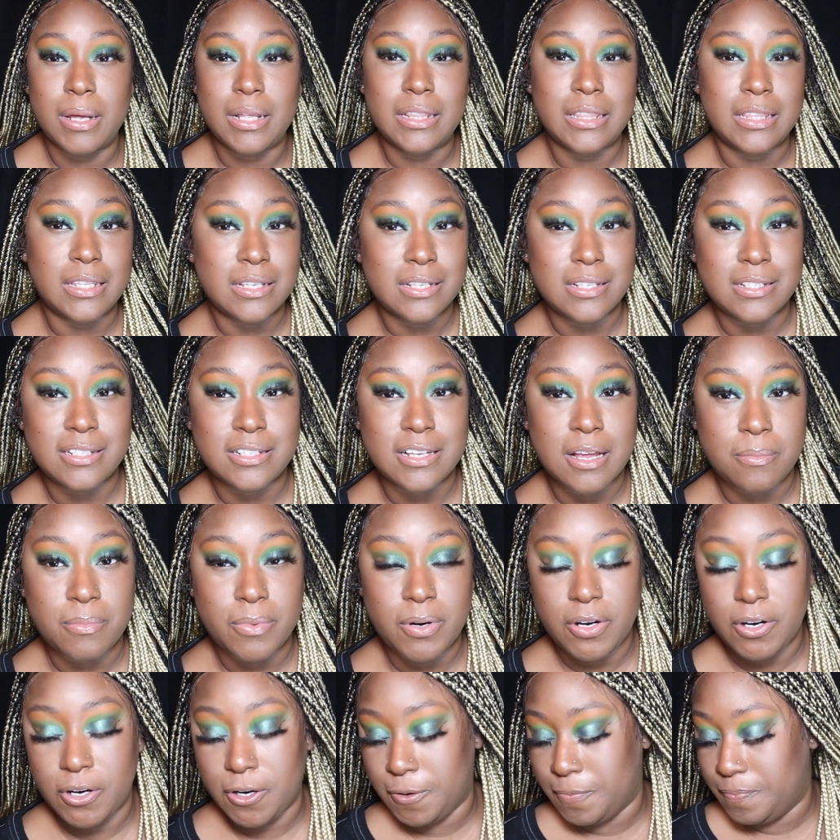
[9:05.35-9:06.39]
this
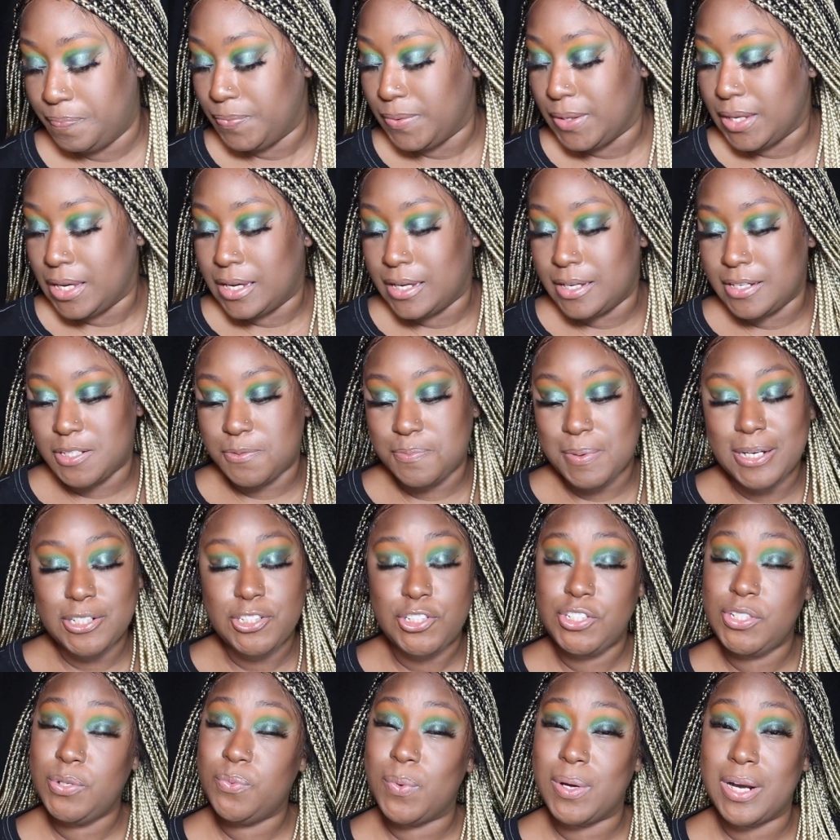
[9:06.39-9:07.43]
summer,
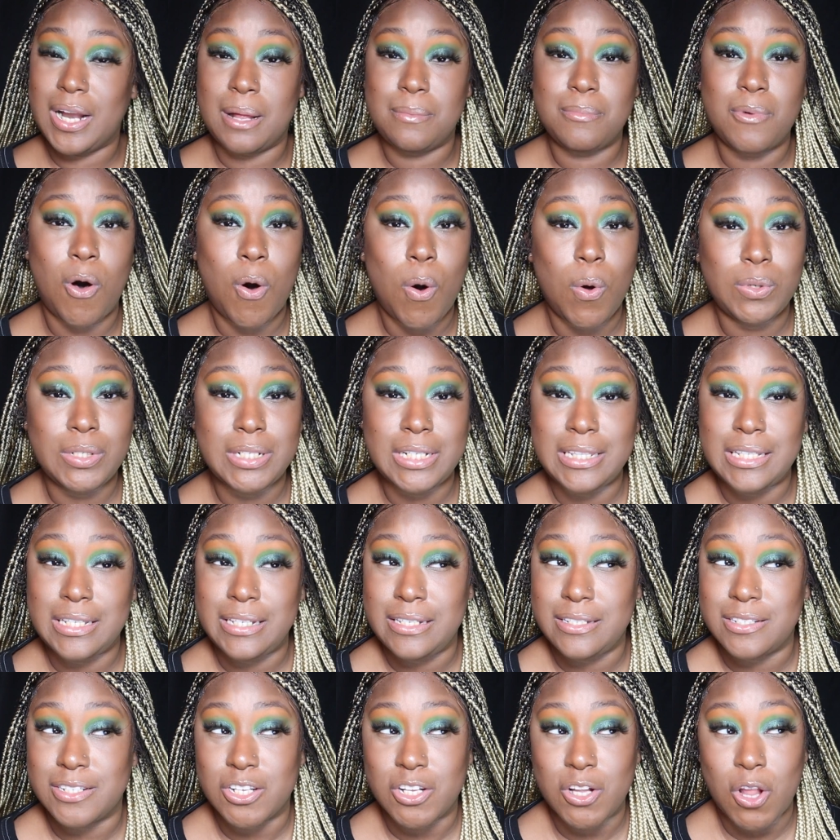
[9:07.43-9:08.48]
especially when I'm holding
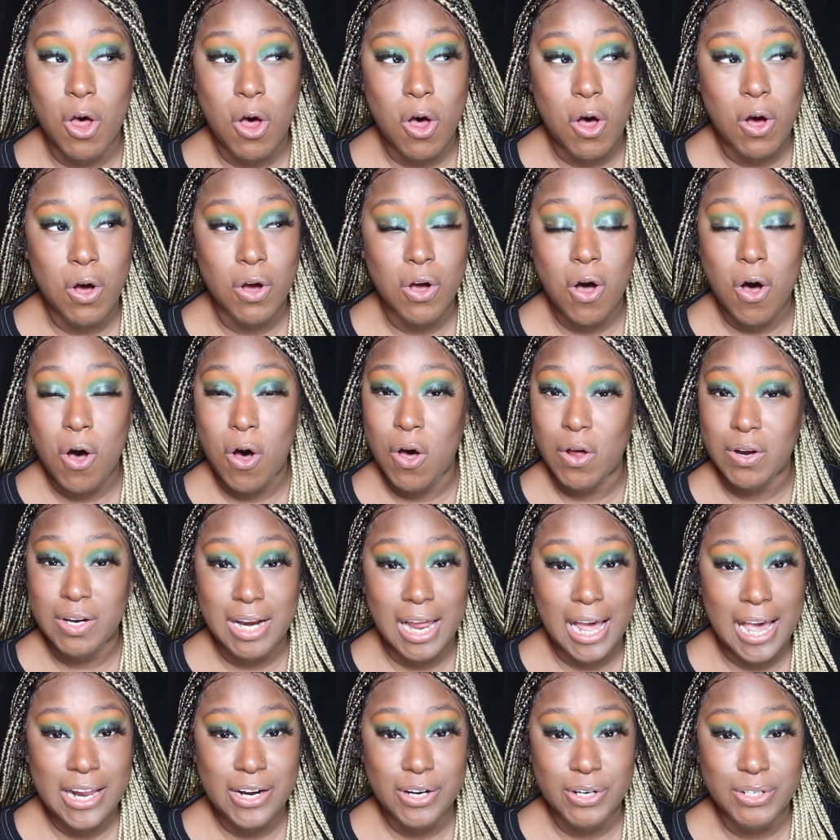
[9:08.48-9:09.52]
these long
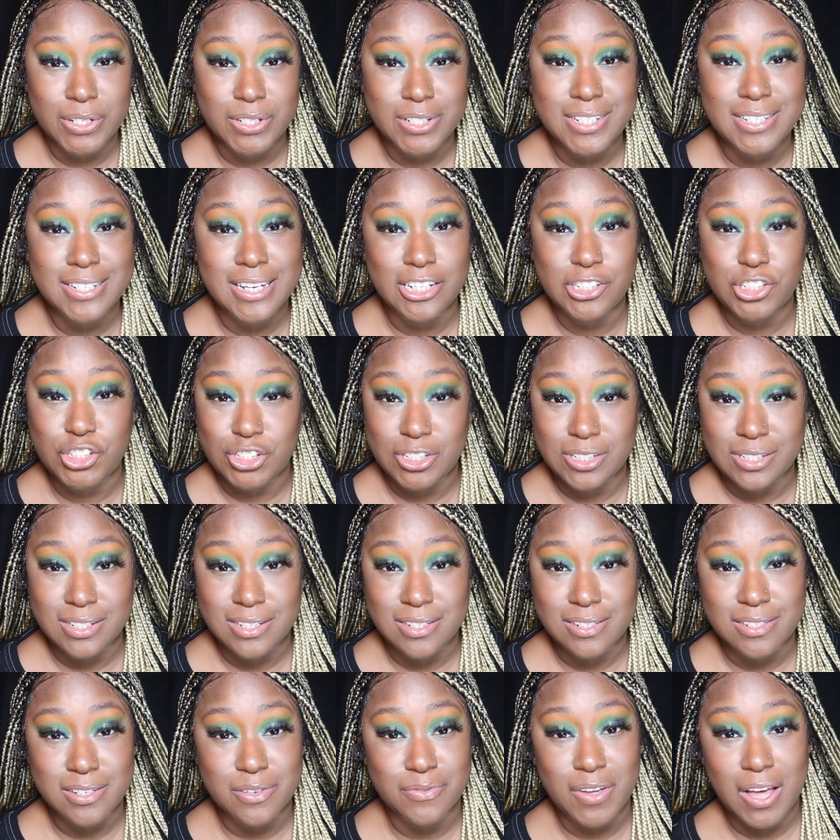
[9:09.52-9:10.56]
all-nighter
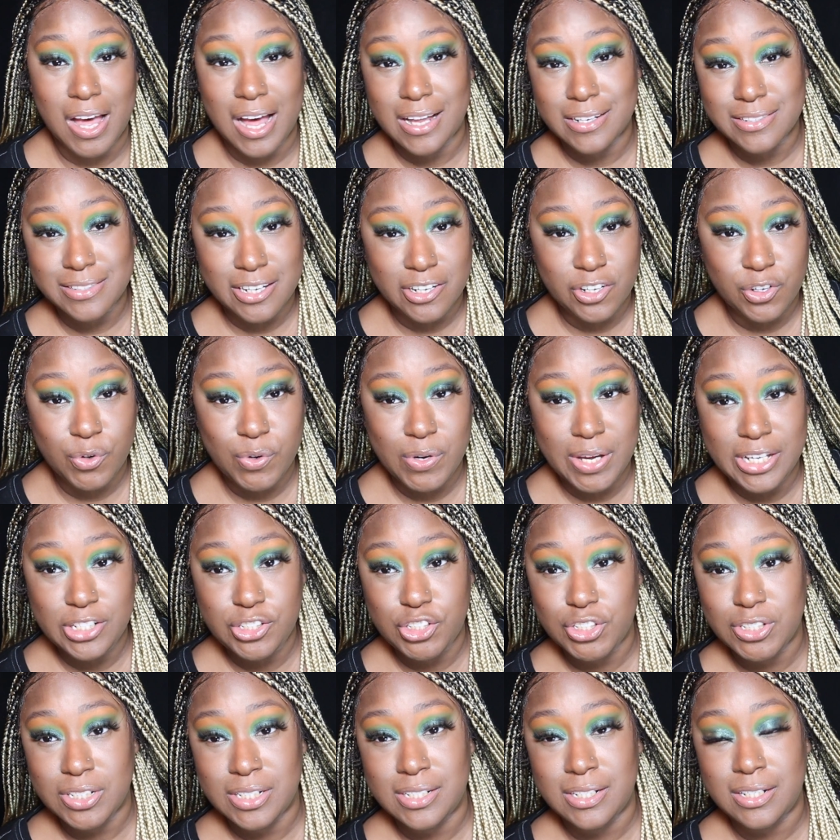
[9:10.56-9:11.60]
sessions of content
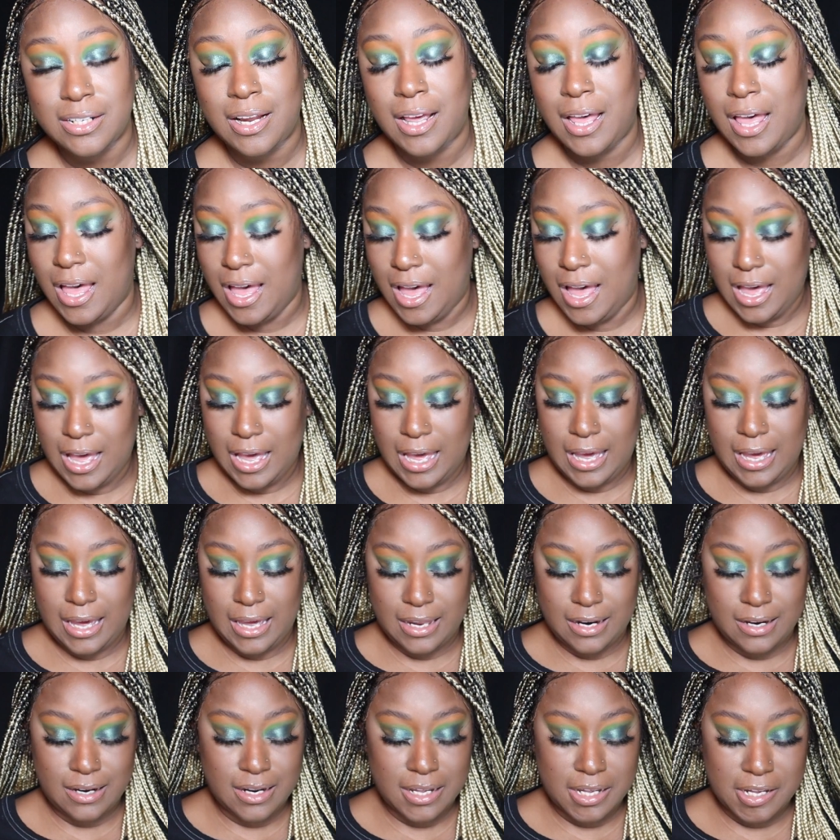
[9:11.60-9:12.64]
creation,
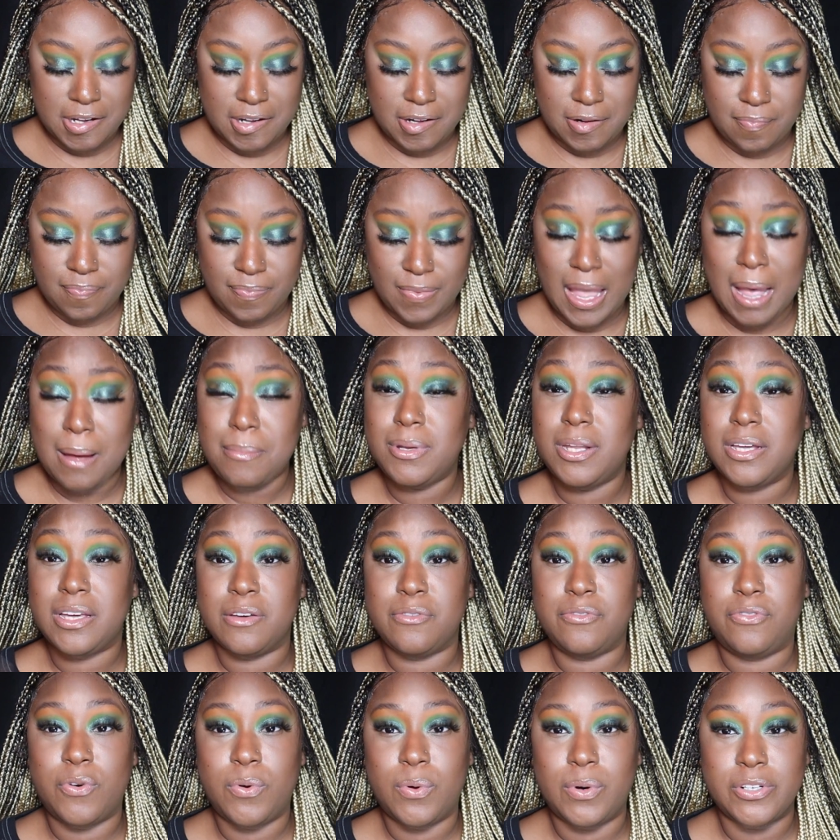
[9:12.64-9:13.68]
and I'm
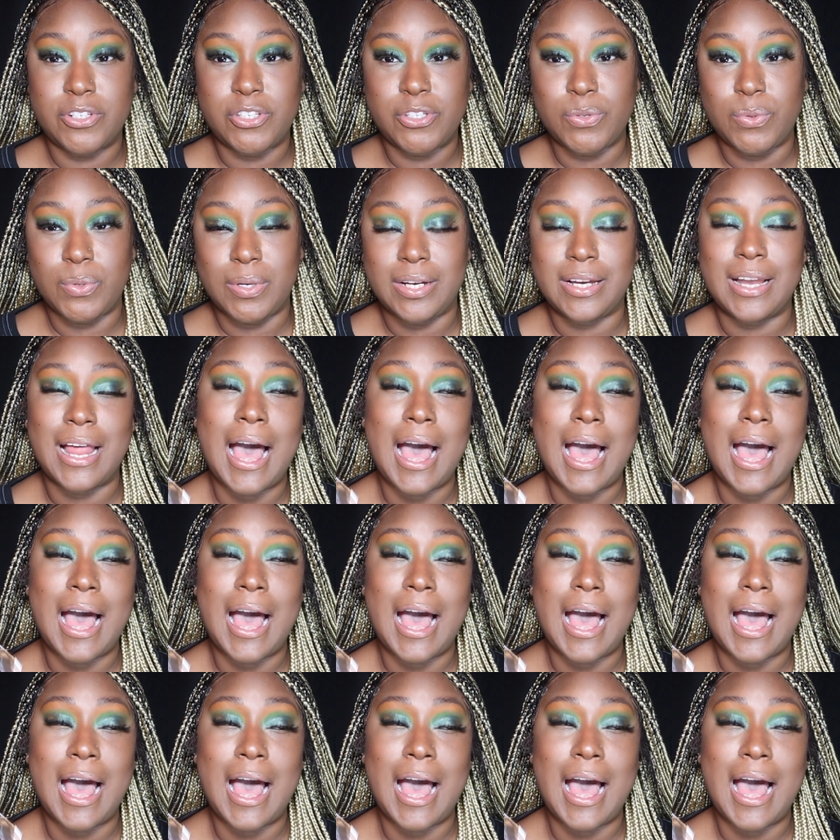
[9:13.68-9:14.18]
looking forward to it.